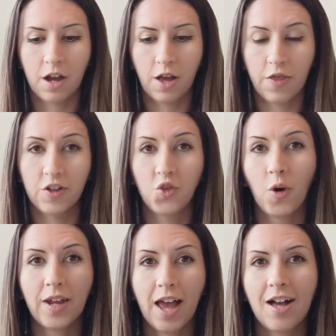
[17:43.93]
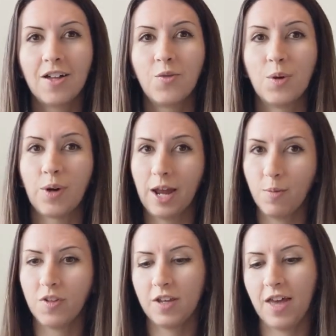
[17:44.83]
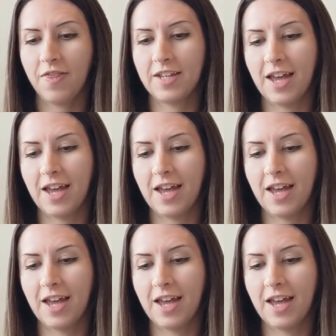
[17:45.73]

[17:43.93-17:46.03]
Uh, the joint held, we were able to get the